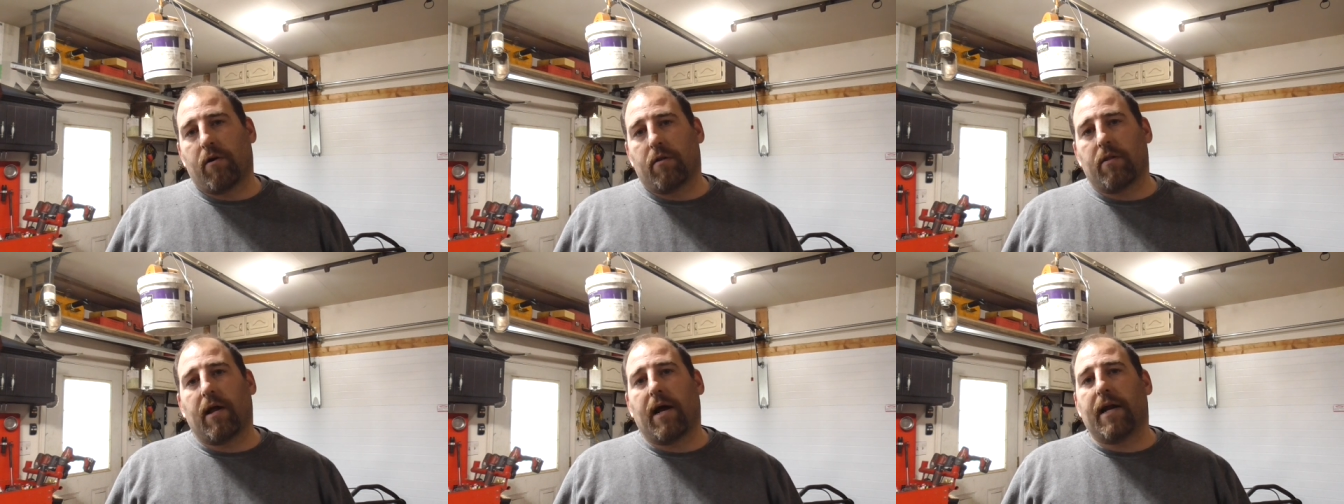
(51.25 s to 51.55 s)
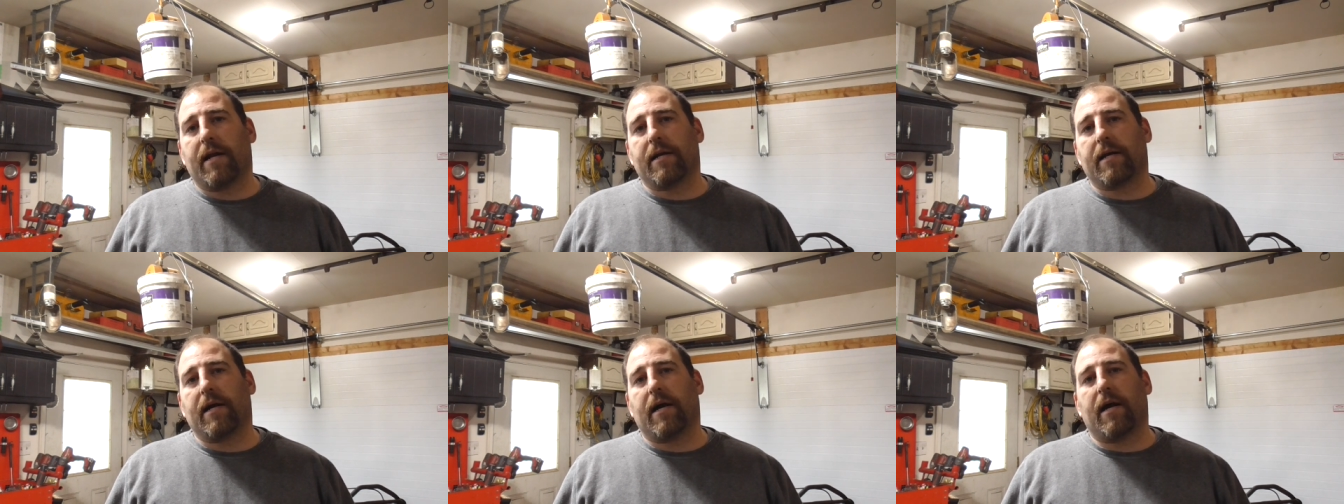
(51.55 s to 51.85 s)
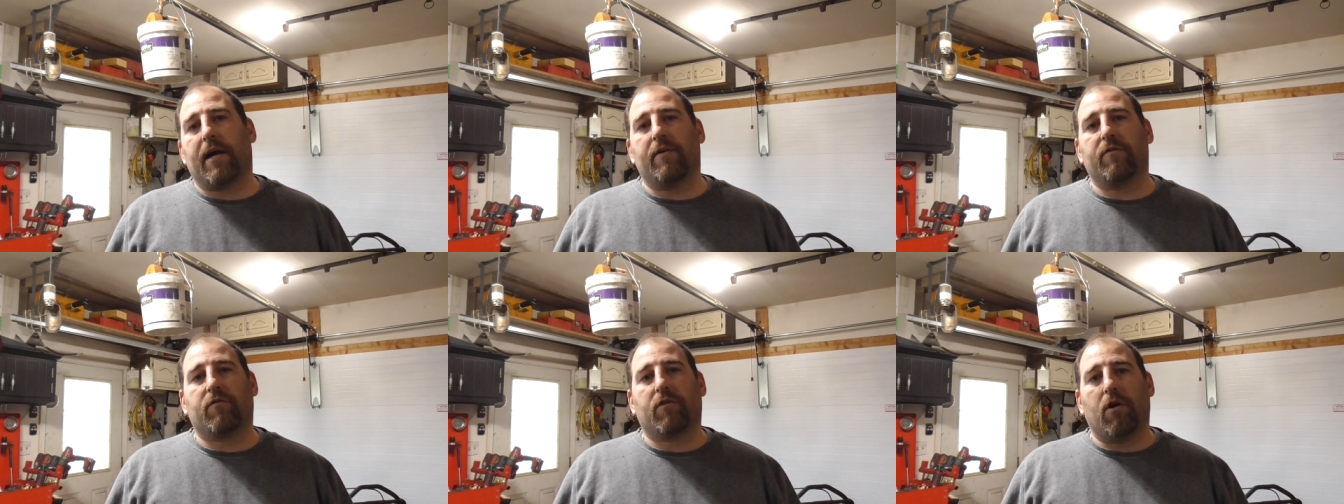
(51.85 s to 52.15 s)
a lot of
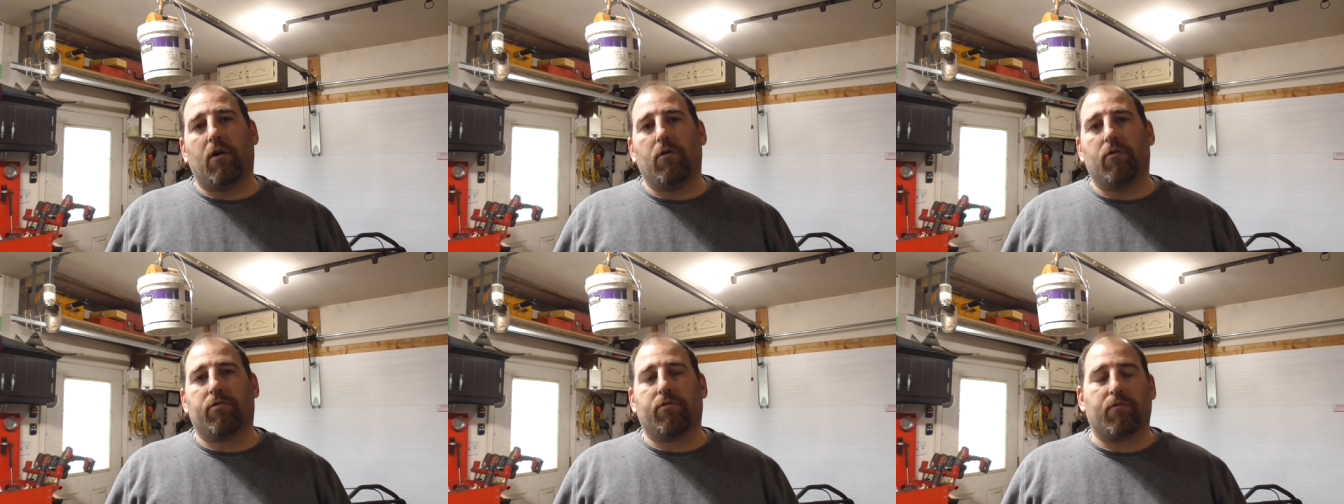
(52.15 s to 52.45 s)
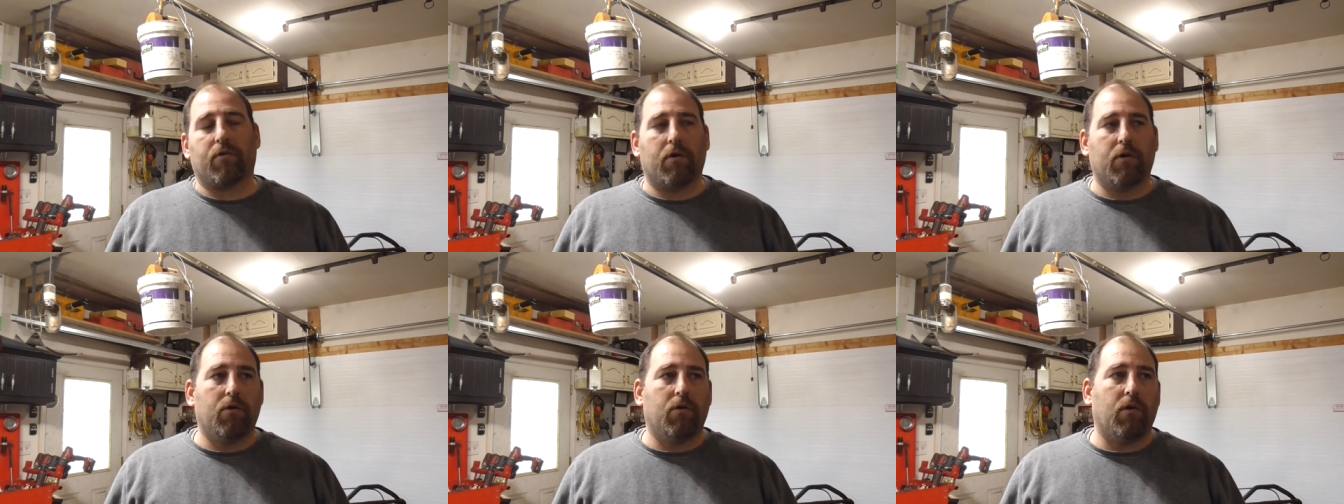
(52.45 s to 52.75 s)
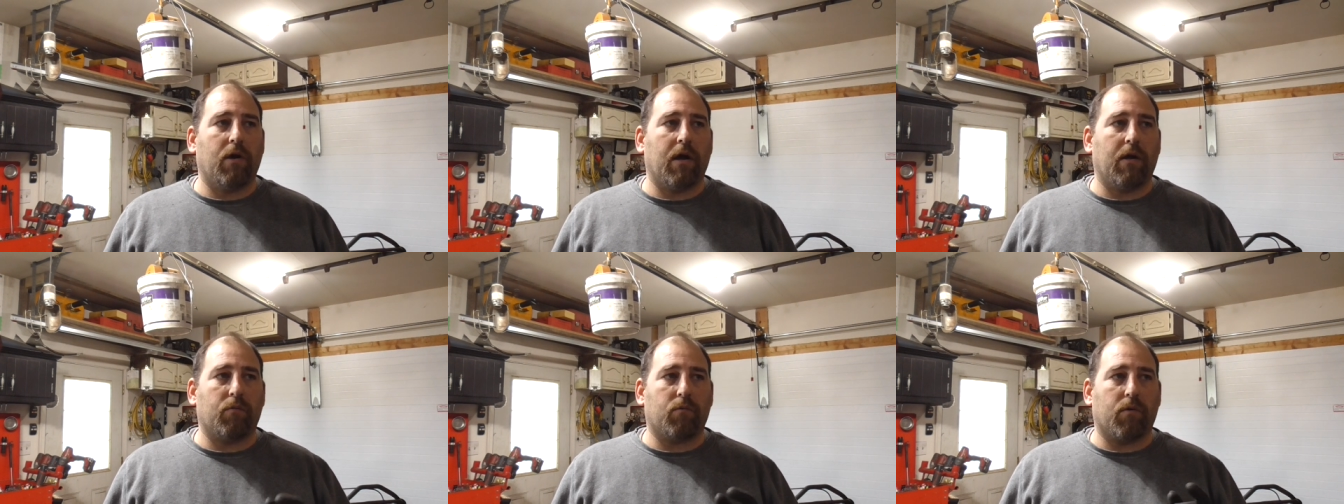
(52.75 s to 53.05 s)
guys go
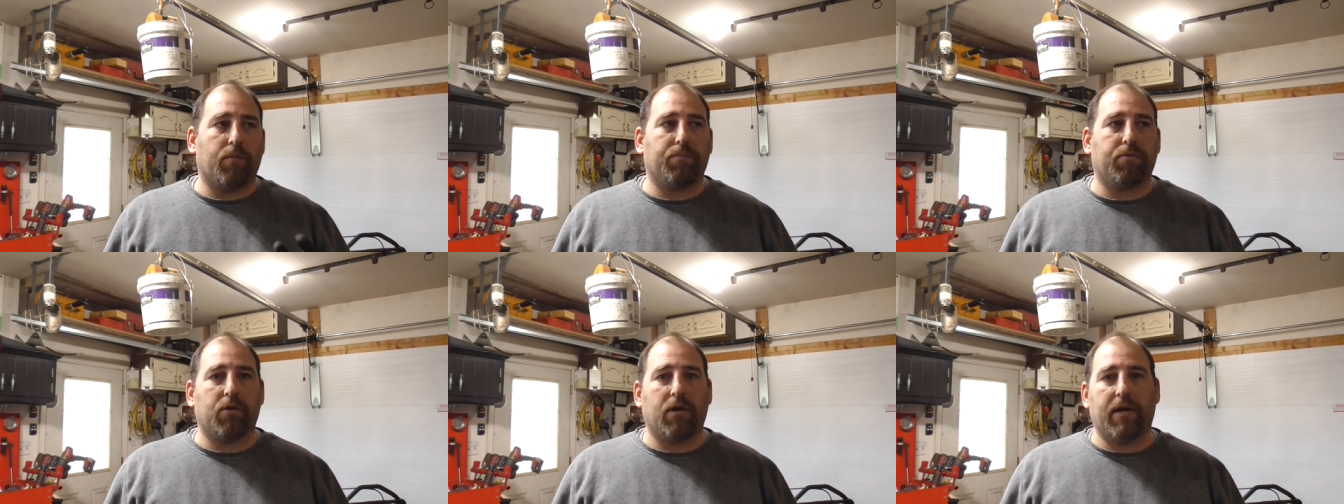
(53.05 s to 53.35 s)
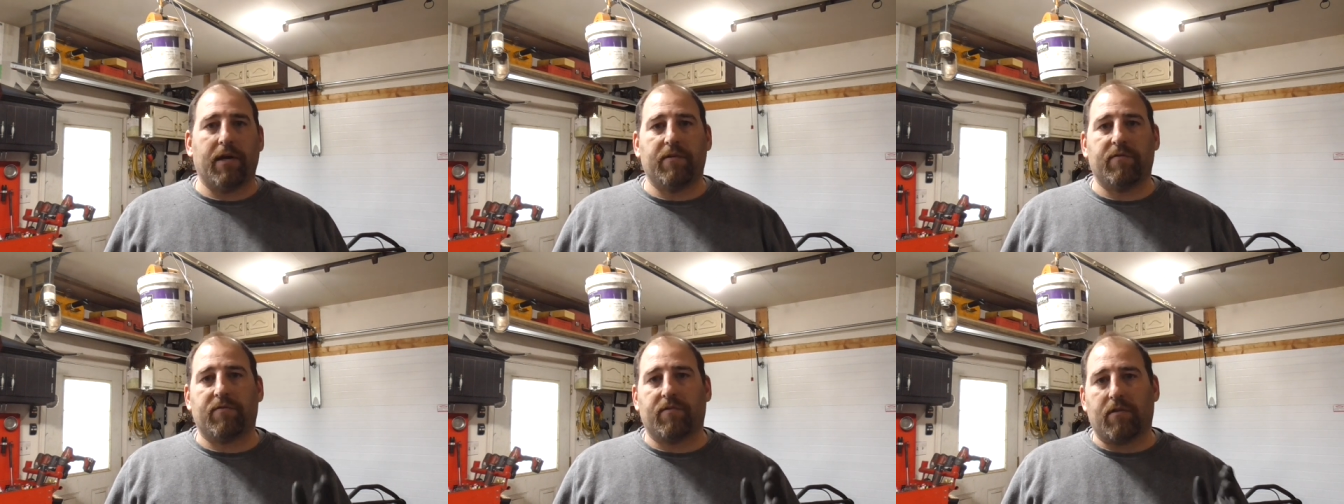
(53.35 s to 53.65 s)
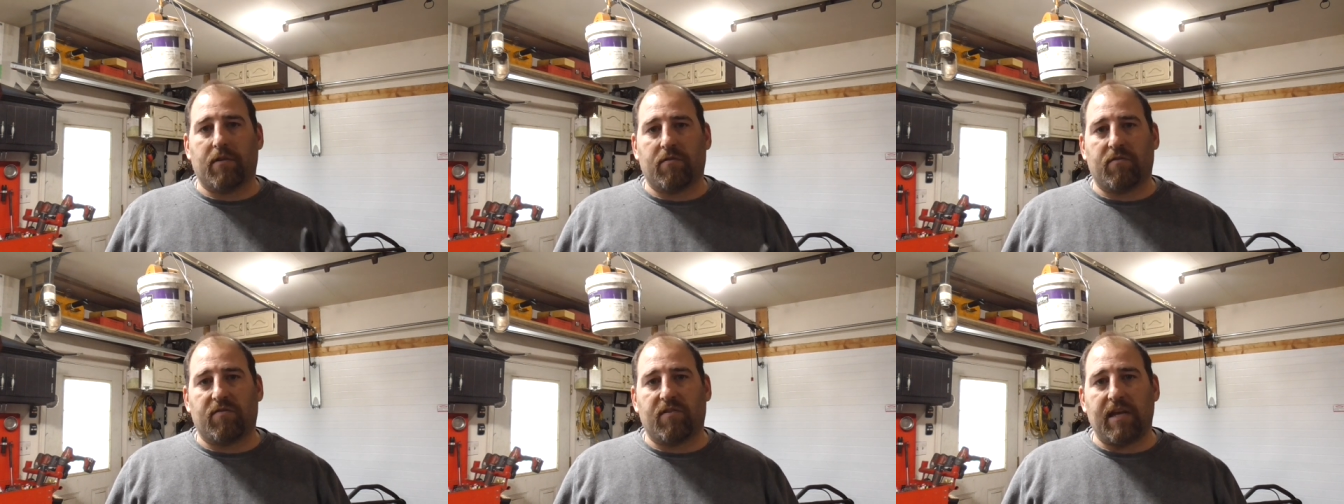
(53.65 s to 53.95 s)
through and replace
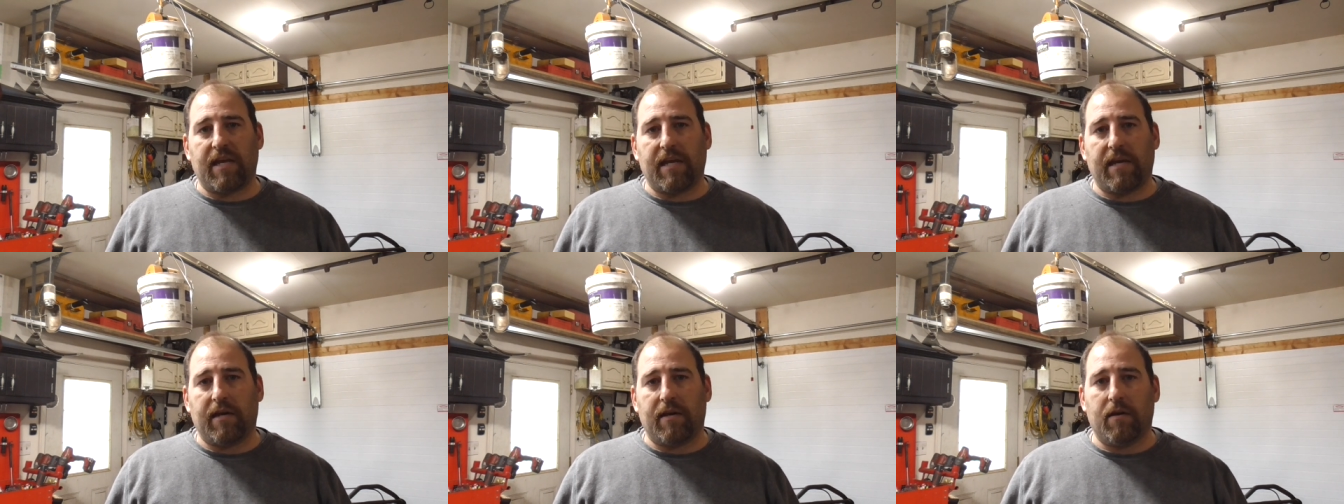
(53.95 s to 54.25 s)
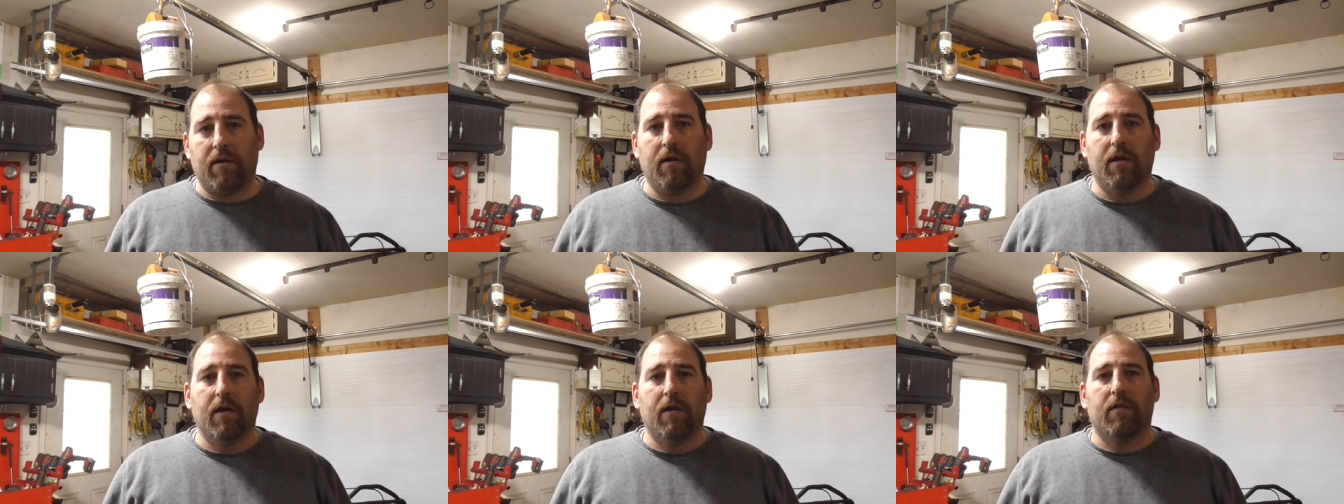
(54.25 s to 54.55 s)
the seat.